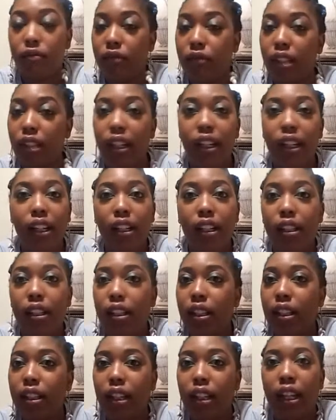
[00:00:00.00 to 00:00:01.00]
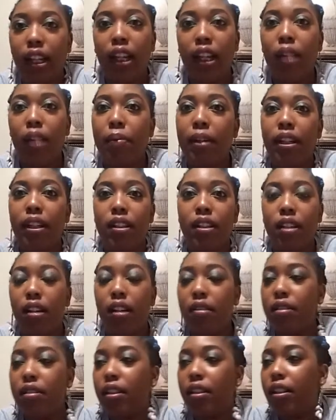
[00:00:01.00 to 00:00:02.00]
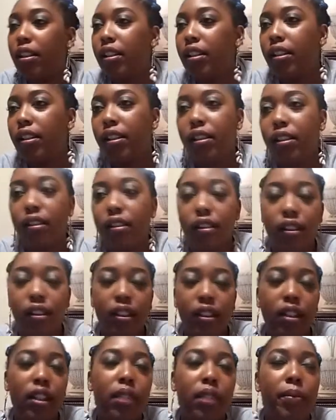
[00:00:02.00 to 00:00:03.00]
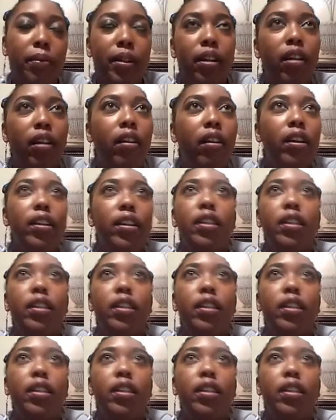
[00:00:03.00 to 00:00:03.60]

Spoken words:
Yeah, it can be exhausting, and then it be hard